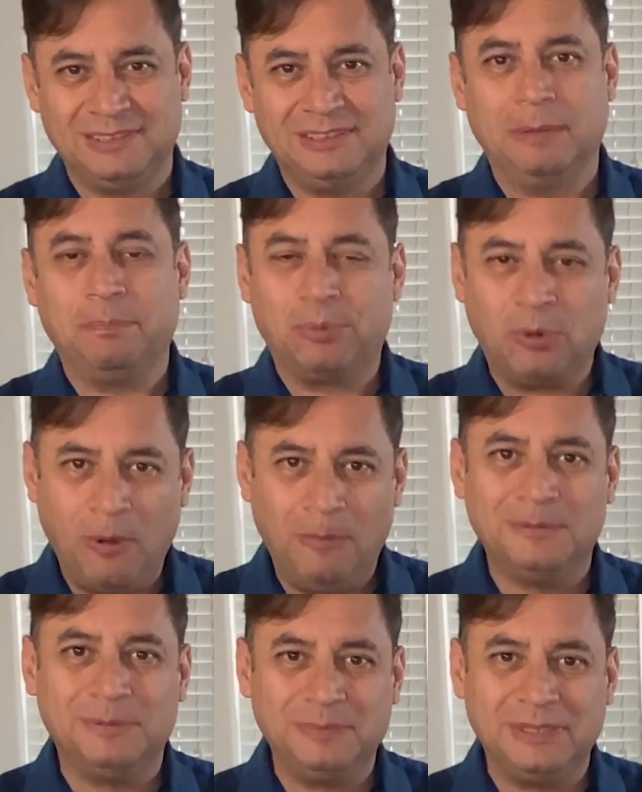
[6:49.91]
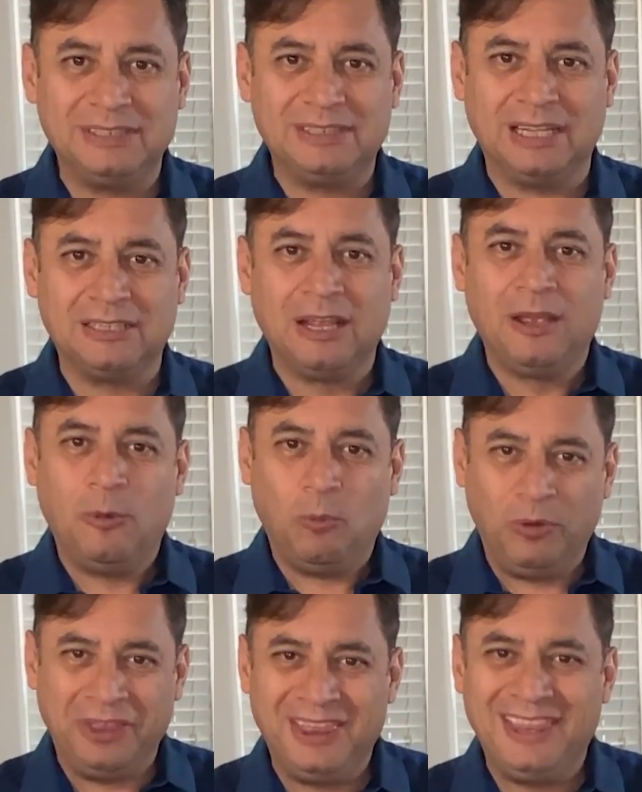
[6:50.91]
The problem is that
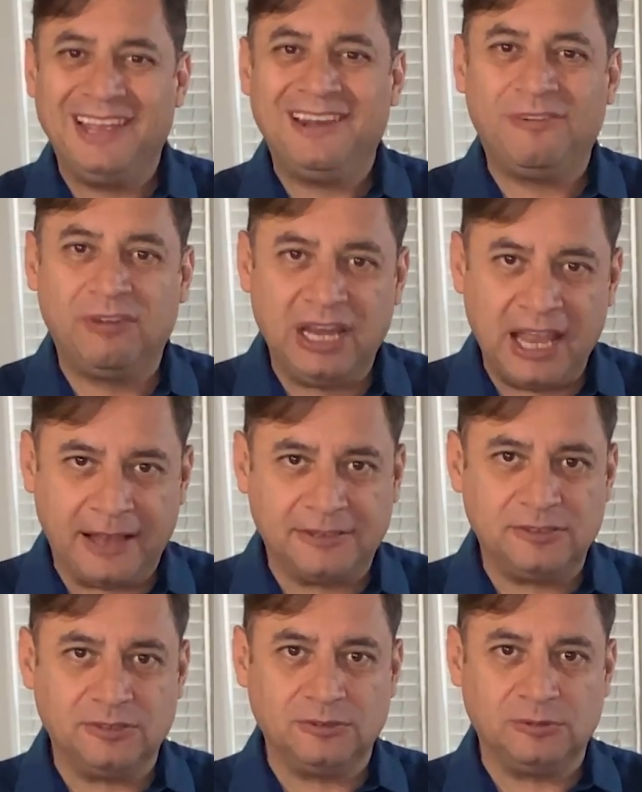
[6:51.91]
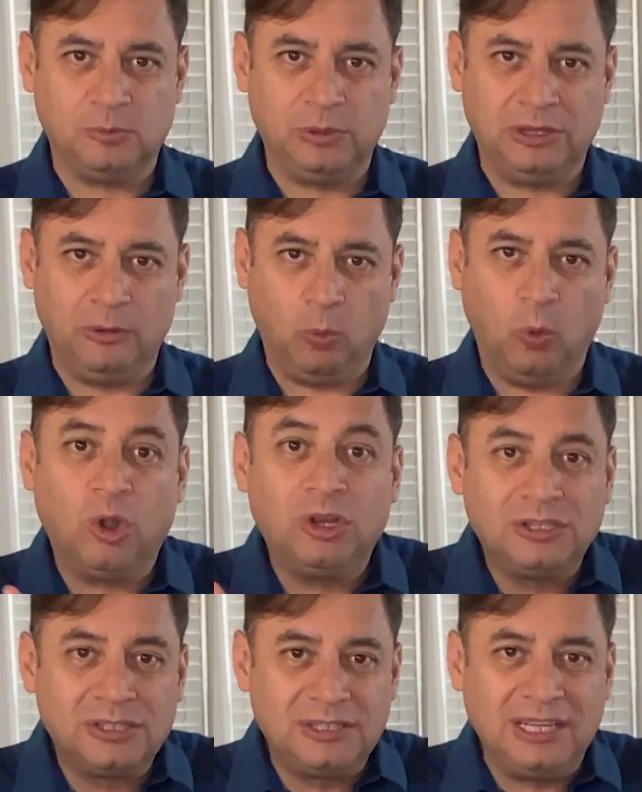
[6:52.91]
with their reactions, with the
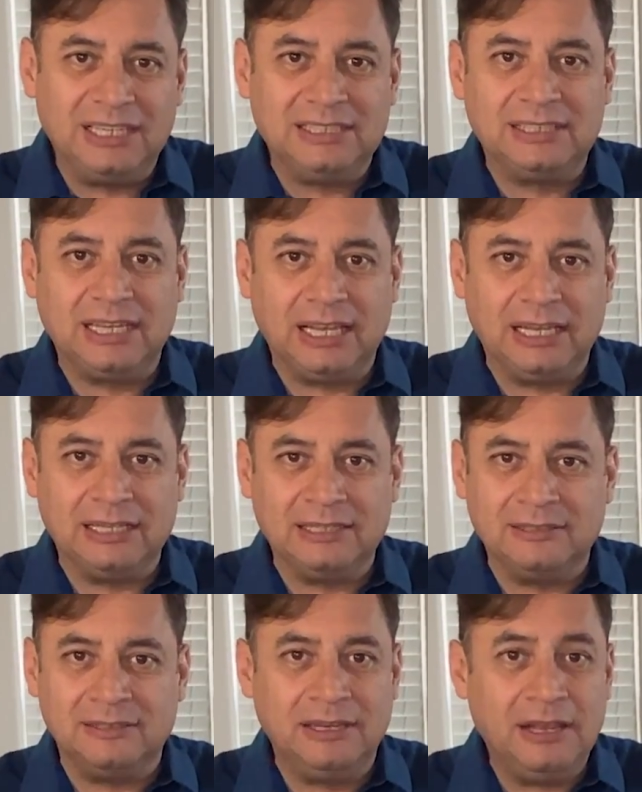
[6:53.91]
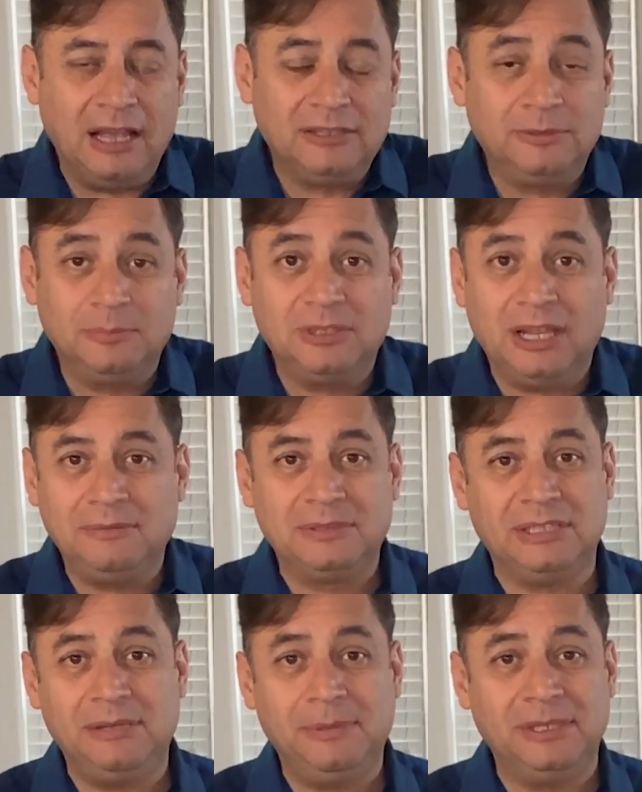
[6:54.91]
words they say, and
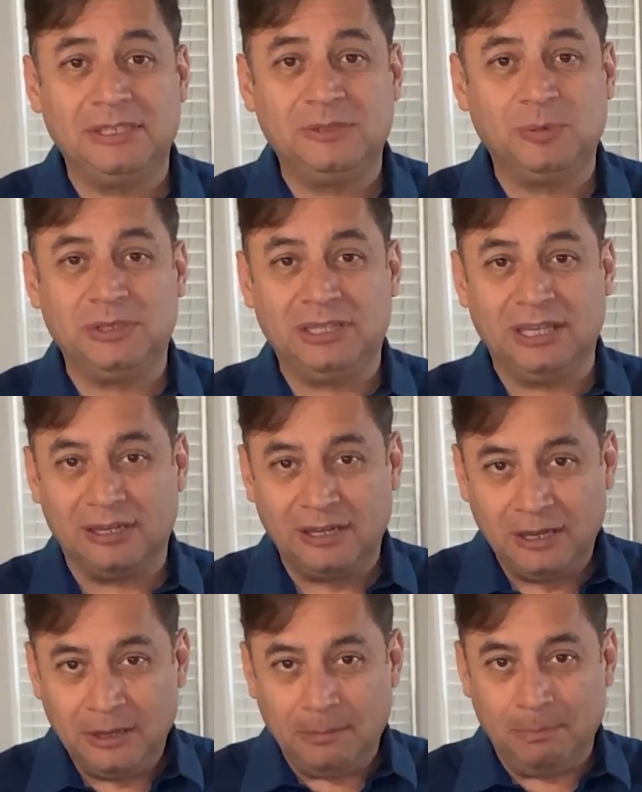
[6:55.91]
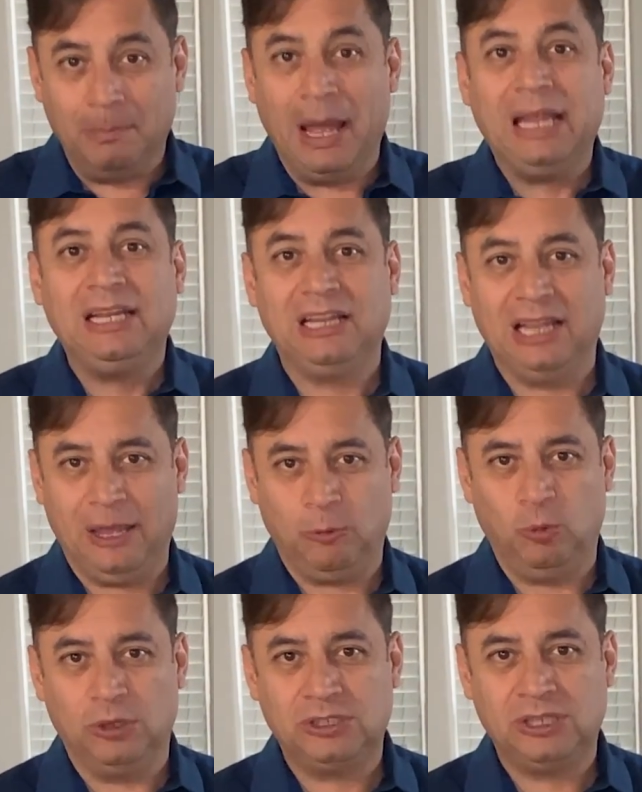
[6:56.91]
sometimes even is with their body
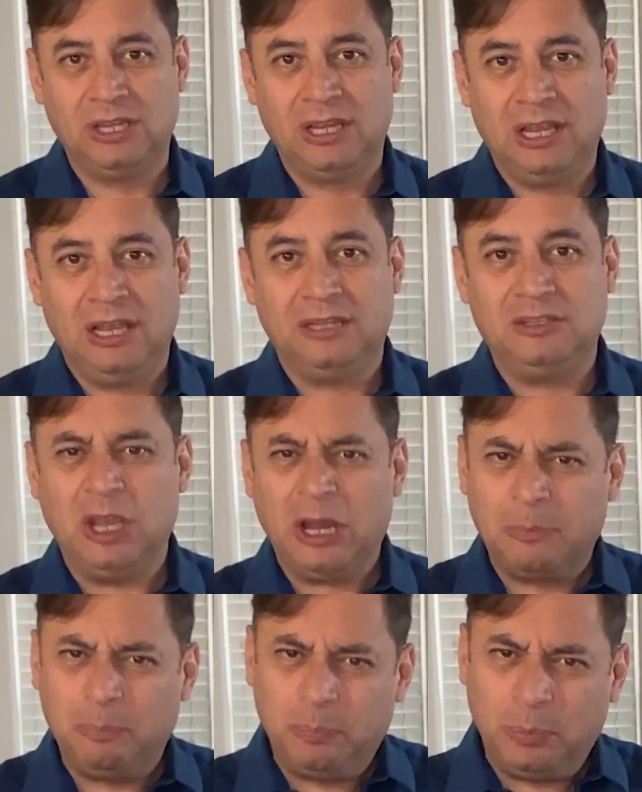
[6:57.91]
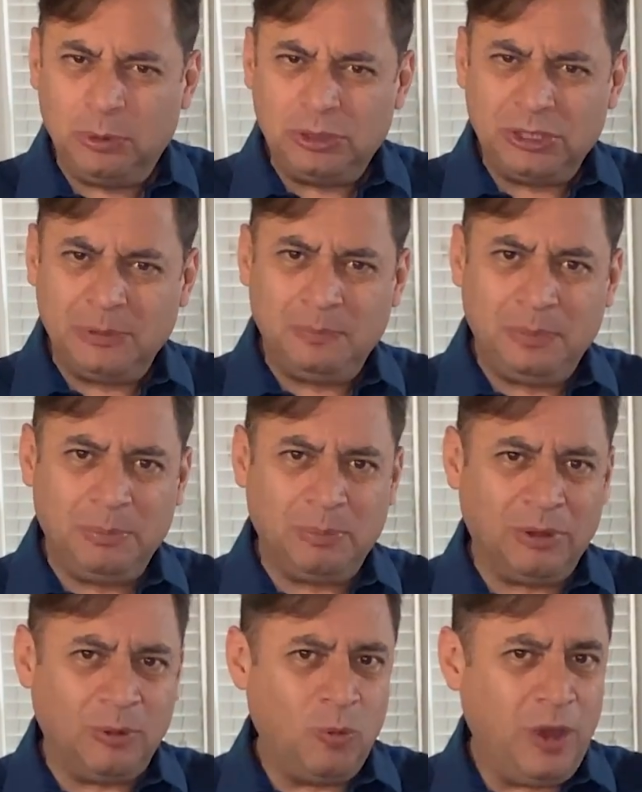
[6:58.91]
language, they are pushing
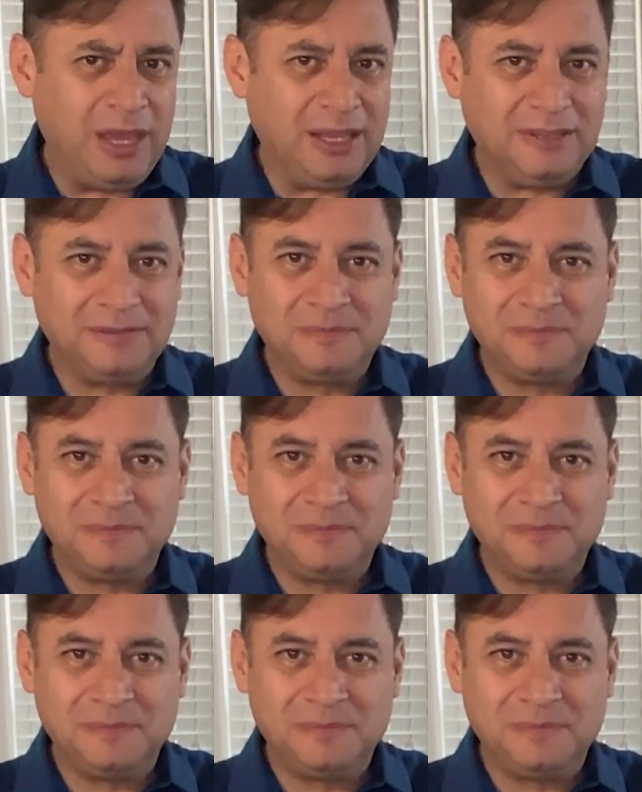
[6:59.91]
people away.